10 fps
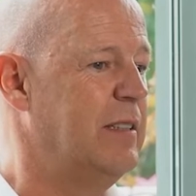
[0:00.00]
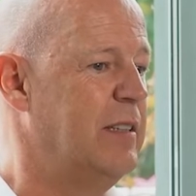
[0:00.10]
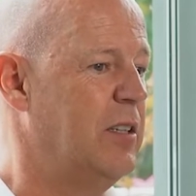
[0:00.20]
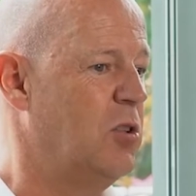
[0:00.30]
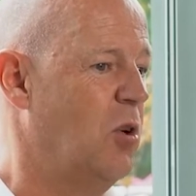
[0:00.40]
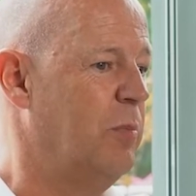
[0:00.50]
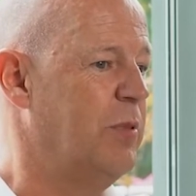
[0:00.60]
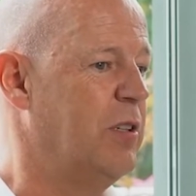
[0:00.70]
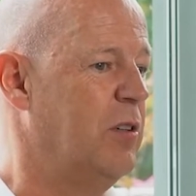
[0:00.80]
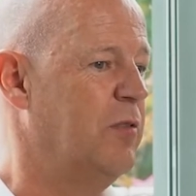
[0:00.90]
the
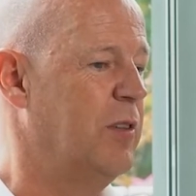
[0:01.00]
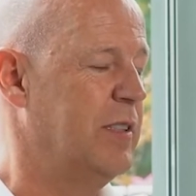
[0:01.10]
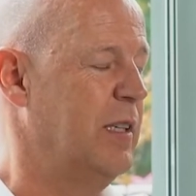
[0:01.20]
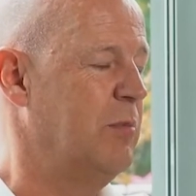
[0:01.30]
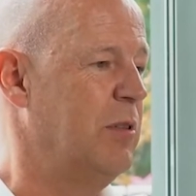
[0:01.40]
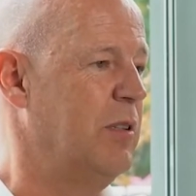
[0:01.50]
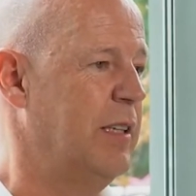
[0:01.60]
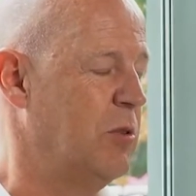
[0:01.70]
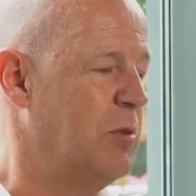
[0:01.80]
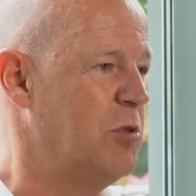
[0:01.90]
topic of, for example,
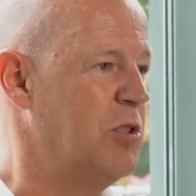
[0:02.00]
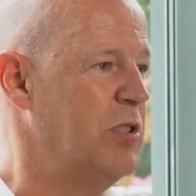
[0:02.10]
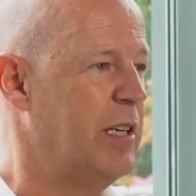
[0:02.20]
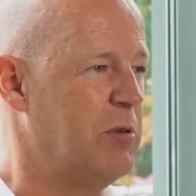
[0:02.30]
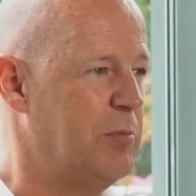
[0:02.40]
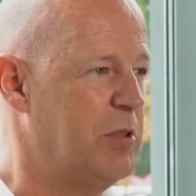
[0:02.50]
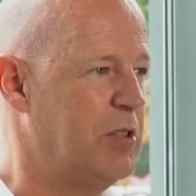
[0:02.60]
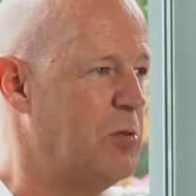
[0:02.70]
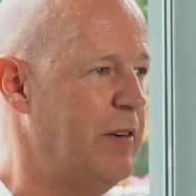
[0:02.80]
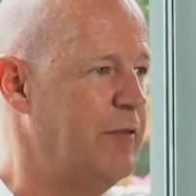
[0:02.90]
encryption, encrypted
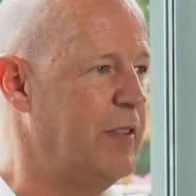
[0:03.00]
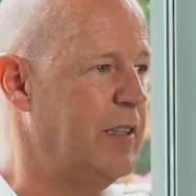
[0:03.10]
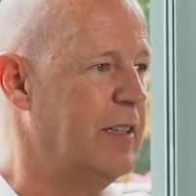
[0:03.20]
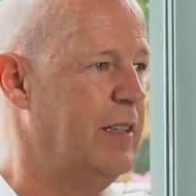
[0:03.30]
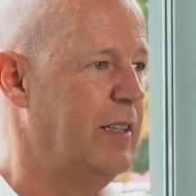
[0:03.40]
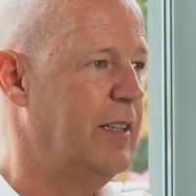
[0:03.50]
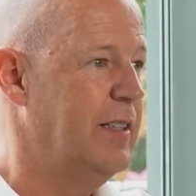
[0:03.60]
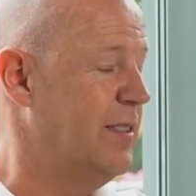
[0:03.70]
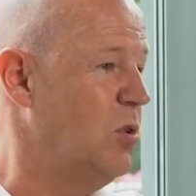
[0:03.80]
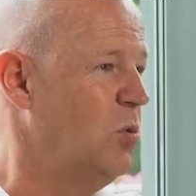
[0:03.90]
traffic
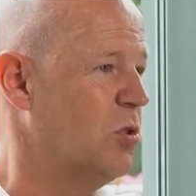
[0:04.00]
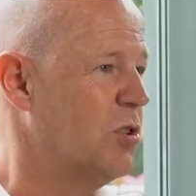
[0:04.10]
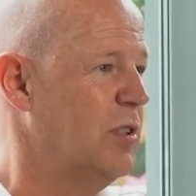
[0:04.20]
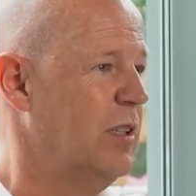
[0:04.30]
is huge,